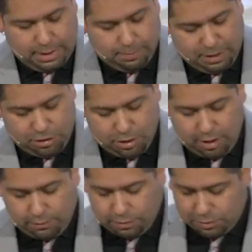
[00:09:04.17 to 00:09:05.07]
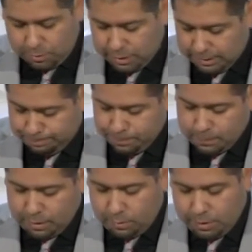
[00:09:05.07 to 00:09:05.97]
in John, verse 1,
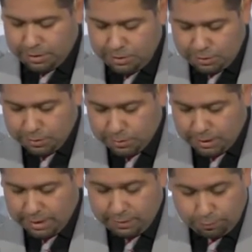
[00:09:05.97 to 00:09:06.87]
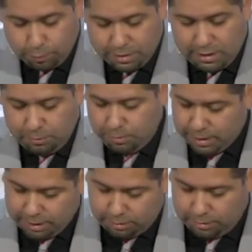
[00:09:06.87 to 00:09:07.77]
1 and 2, and then 14. We read
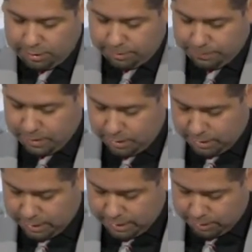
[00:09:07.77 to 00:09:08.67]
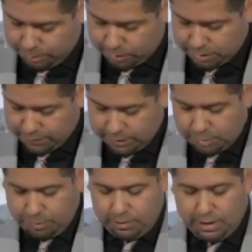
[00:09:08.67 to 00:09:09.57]
it earlier, uh, parts of it. So
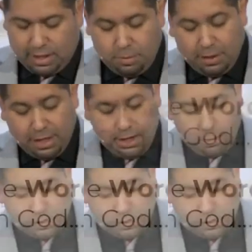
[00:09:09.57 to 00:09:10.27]
let me read that. In the beginning was